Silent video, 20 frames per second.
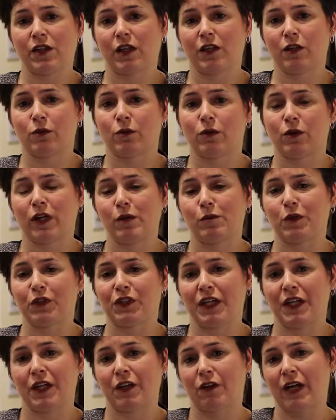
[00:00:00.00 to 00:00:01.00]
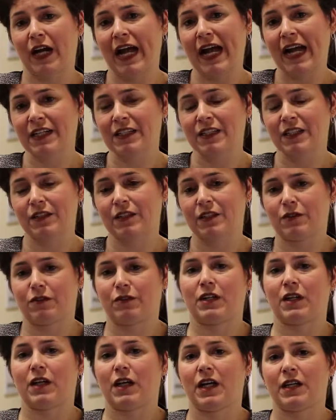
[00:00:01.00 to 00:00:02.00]
other, we're able to interact in
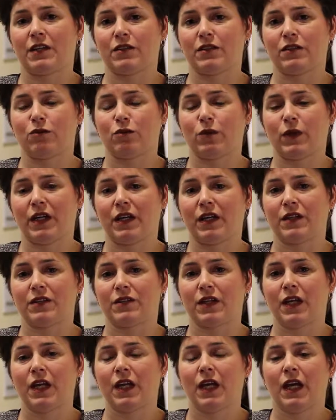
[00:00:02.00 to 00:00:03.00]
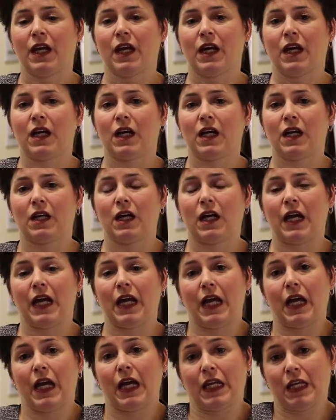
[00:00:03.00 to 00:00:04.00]
different kinds of ways,
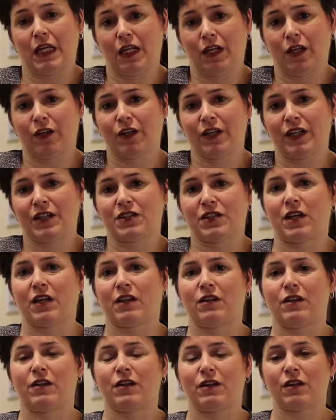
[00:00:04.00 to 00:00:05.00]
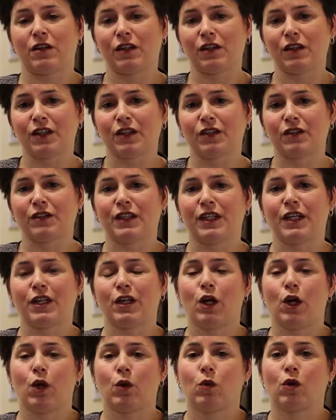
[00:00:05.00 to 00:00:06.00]
hear each other clearly,
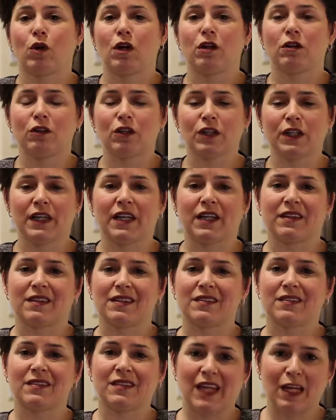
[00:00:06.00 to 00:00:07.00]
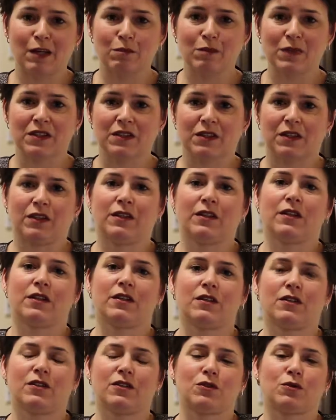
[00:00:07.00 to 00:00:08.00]
we're all looking at the same
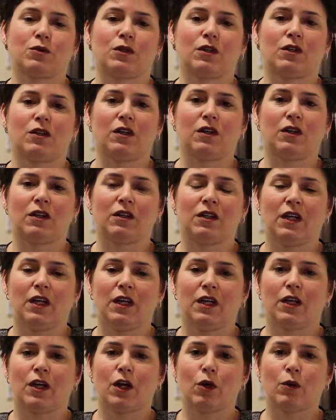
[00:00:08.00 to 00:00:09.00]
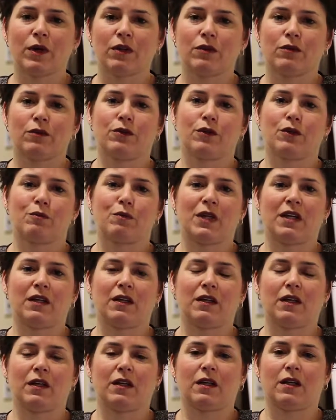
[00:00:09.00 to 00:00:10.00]
materials, we're all going through the
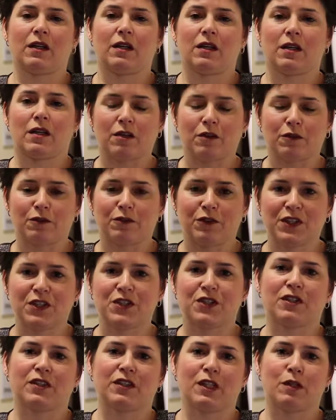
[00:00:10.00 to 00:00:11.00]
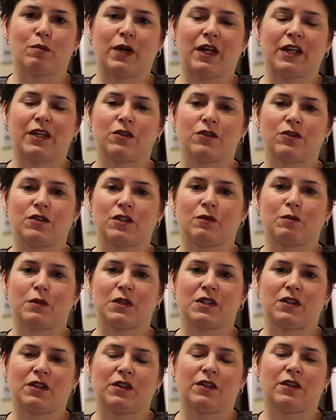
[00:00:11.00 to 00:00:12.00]
meeting efficiently by using
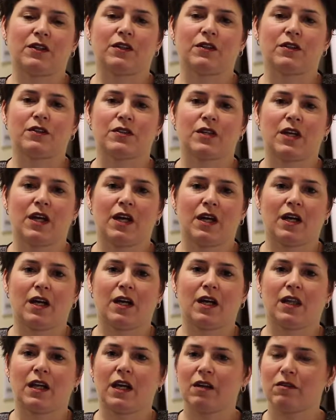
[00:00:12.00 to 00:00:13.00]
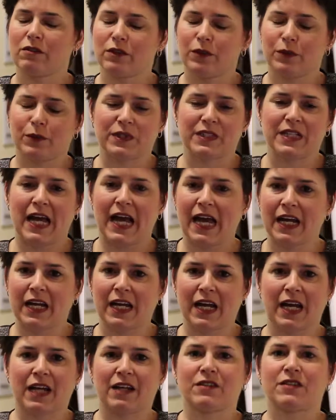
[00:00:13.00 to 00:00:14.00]
materials that everyone's had
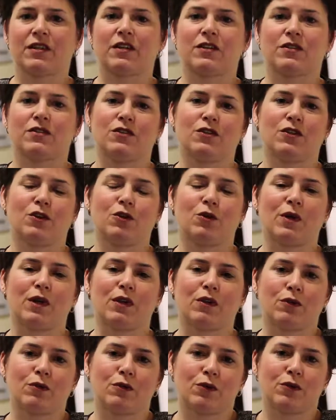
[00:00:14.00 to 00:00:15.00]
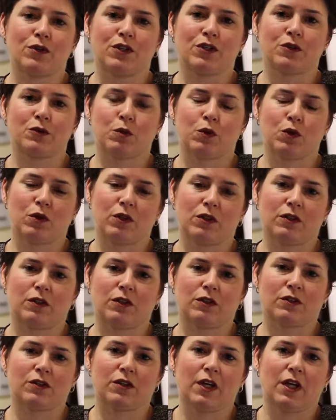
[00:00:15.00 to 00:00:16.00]
access to, and through these
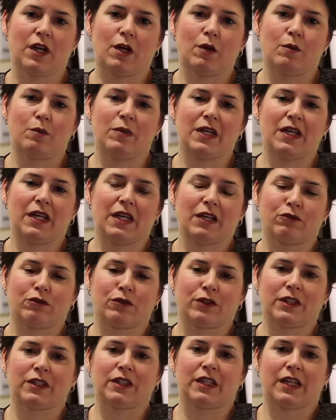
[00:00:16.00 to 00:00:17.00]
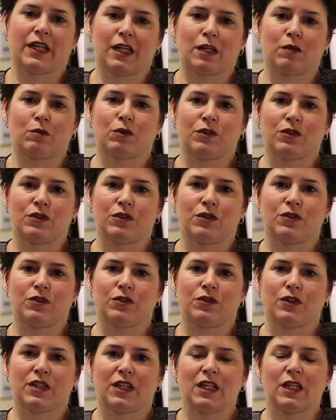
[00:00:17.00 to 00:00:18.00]
portals being really able to
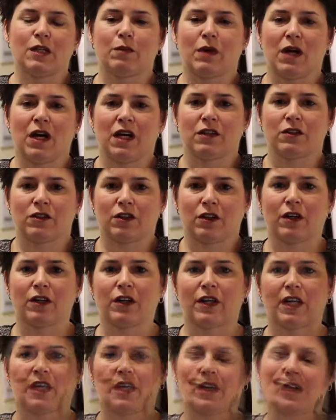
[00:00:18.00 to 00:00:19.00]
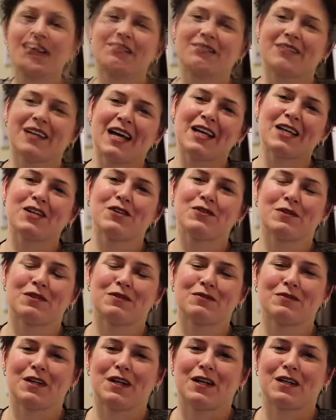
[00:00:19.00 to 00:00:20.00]
keep on target. The value
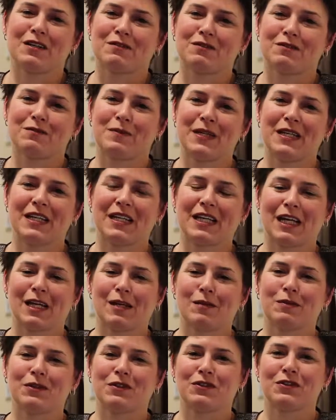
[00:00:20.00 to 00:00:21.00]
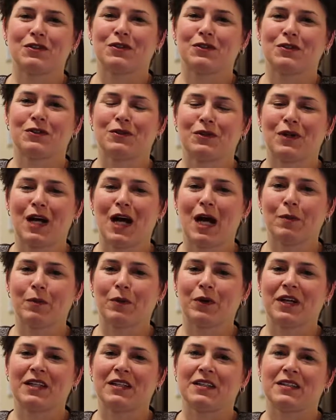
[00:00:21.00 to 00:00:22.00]
of being able to
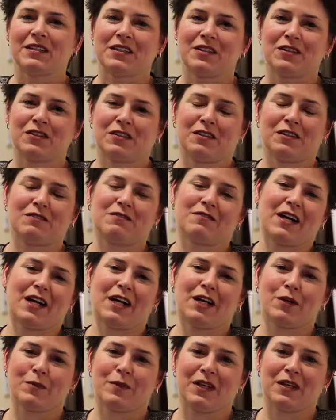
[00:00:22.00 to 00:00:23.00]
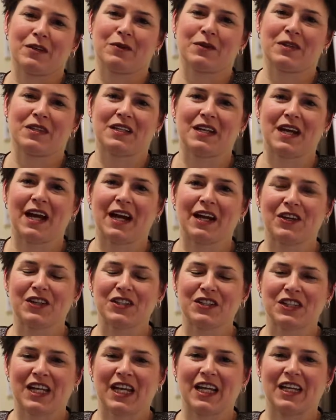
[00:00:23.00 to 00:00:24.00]
operate in a digital environment within higher
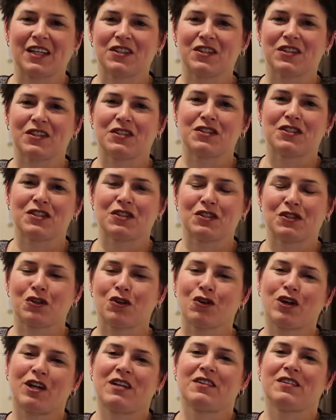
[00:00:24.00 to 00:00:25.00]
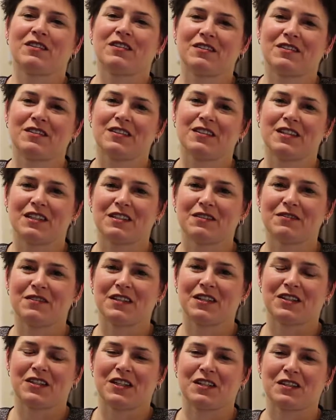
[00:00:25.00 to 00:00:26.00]
education is just critical to the
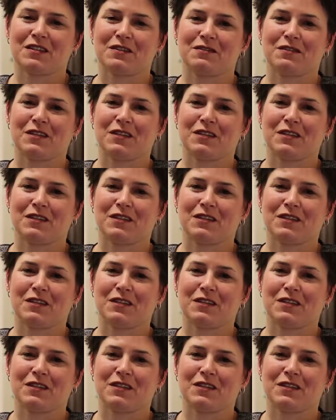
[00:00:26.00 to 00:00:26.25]
efficient